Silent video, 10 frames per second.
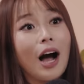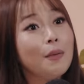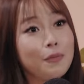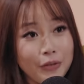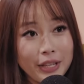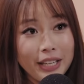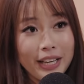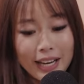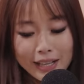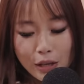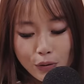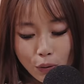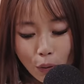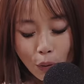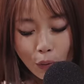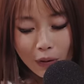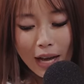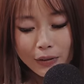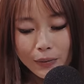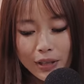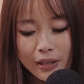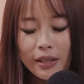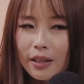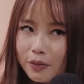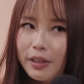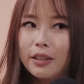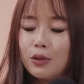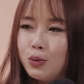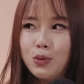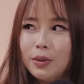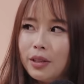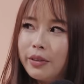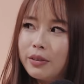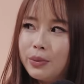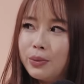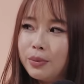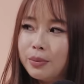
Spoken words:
comfy and so flattering. I feel like the dudes would love it too.